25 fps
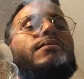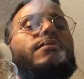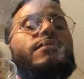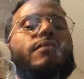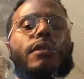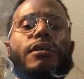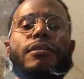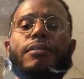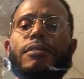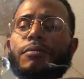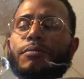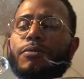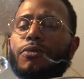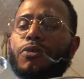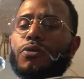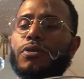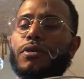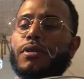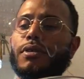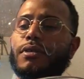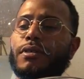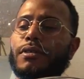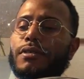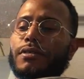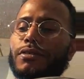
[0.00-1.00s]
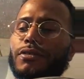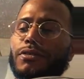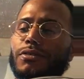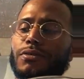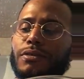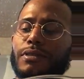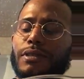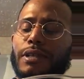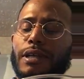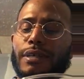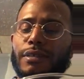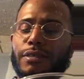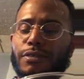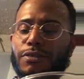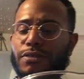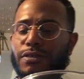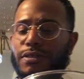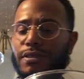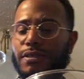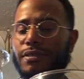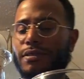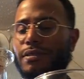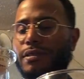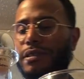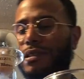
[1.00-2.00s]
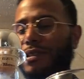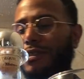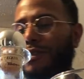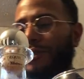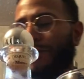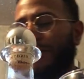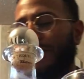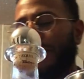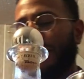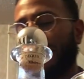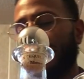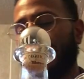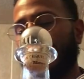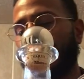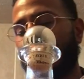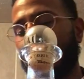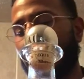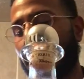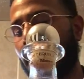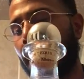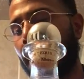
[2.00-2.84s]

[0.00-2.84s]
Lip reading: That's the beauty of these too. Like you see, it's a little bit lit.